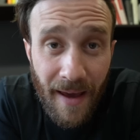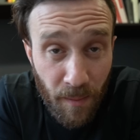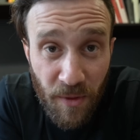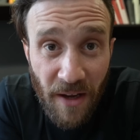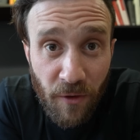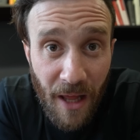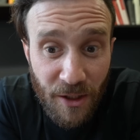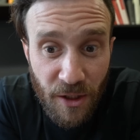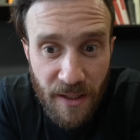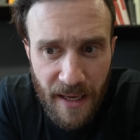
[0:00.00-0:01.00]
And I'm thankful
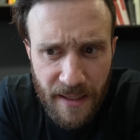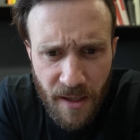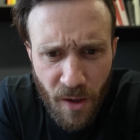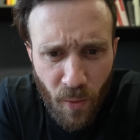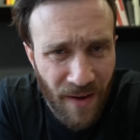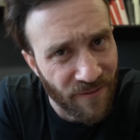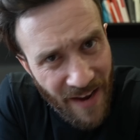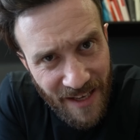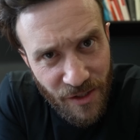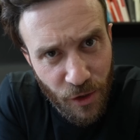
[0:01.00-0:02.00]
actually that we have
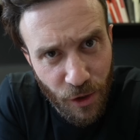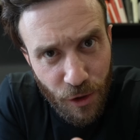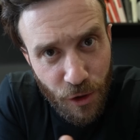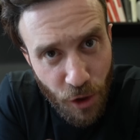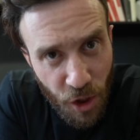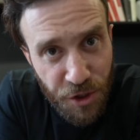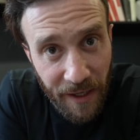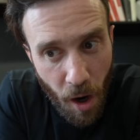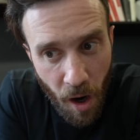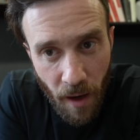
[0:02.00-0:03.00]
faster
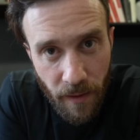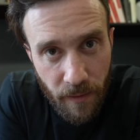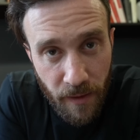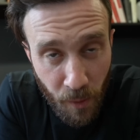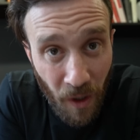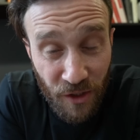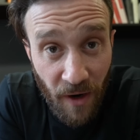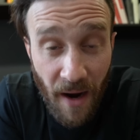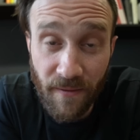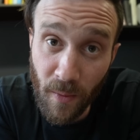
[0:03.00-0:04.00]
charging on the Watch
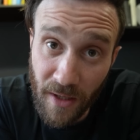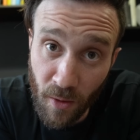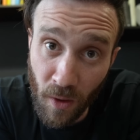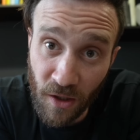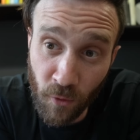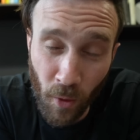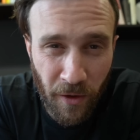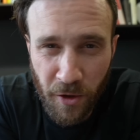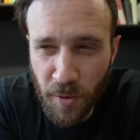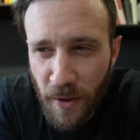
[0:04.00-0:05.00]
5 than we did on the Watch 4.
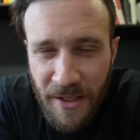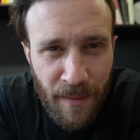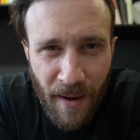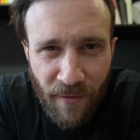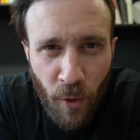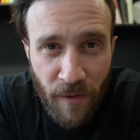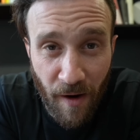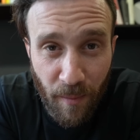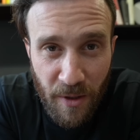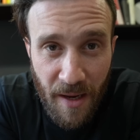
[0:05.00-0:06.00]
You're supposed to get about
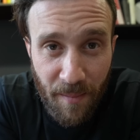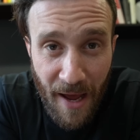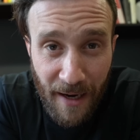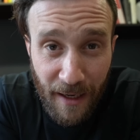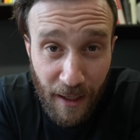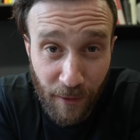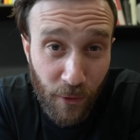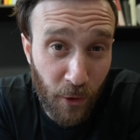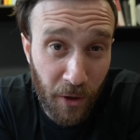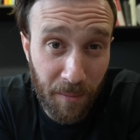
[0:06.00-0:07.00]
45% back in
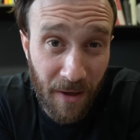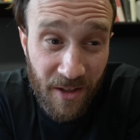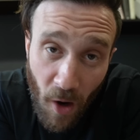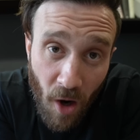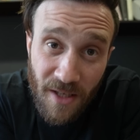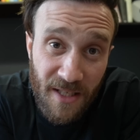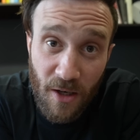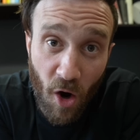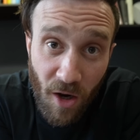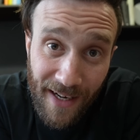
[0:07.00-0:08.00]
30 minutes.
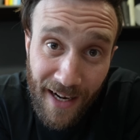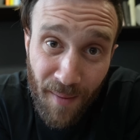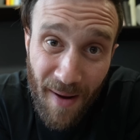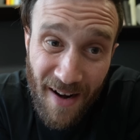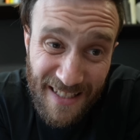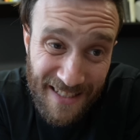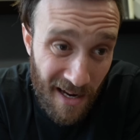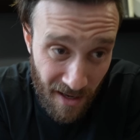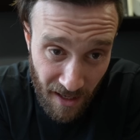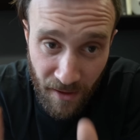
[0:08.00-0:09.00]
Honestly, all I care about is
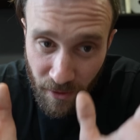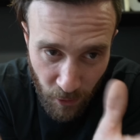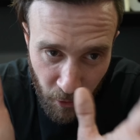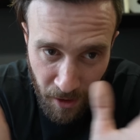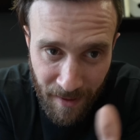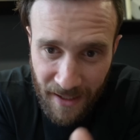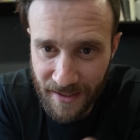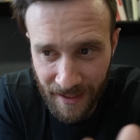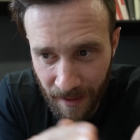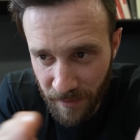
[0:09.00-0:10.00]
in the 30 minutes,
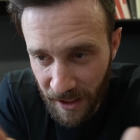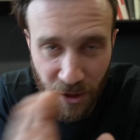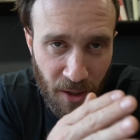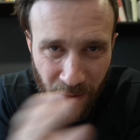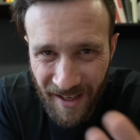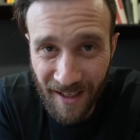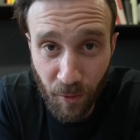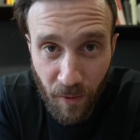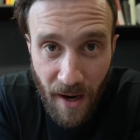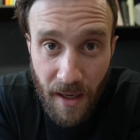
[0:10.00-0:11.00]
like I'm taking a shower and then I get
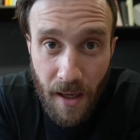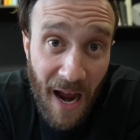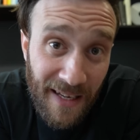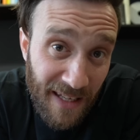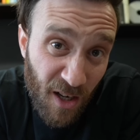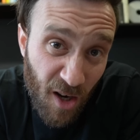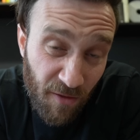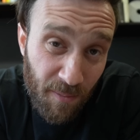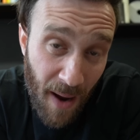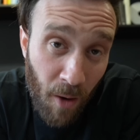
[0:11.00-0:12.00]
ready, I get
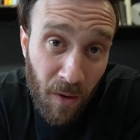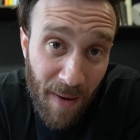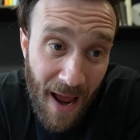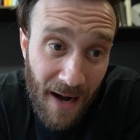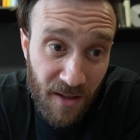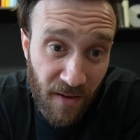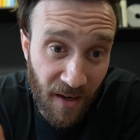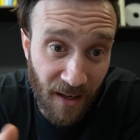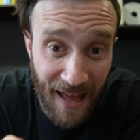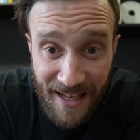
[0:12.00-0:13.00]
enough power back to
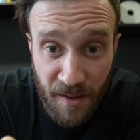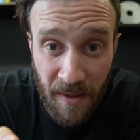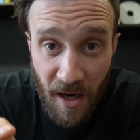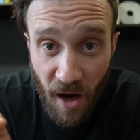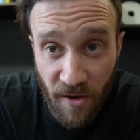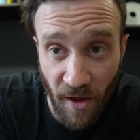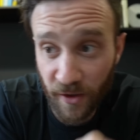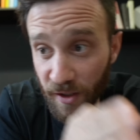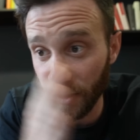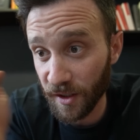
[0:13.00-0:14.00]
then last me
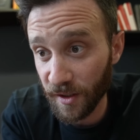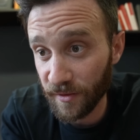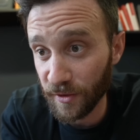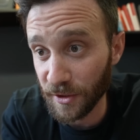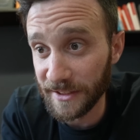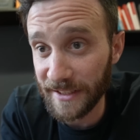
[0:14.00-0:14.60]
another full